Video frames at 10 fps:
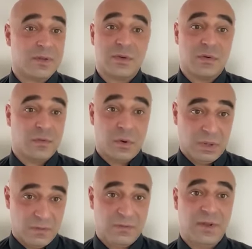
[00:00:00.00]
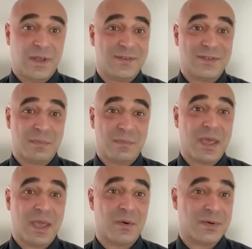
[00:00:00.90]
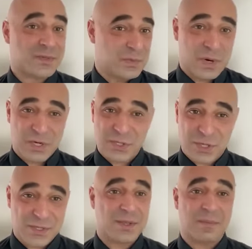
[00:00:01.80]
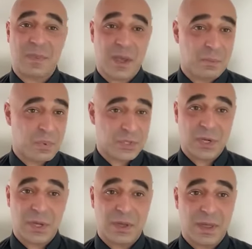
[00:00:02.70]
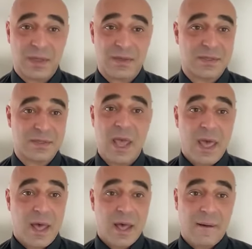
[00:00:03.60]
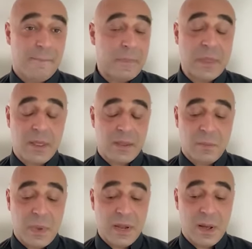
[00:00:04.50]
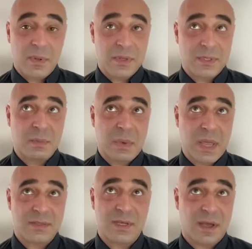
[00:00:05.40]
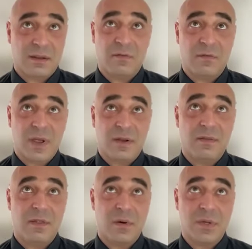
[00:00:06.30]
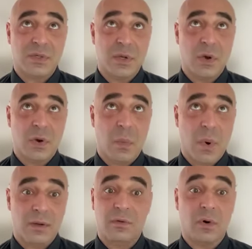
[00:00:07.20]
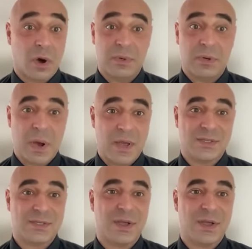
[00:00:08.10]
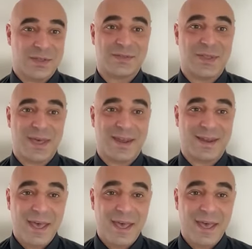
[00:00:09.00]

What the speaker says: So if you're lifting something or stretching something, pushing against, the metabolism gets activated. There is no way to optimize against that.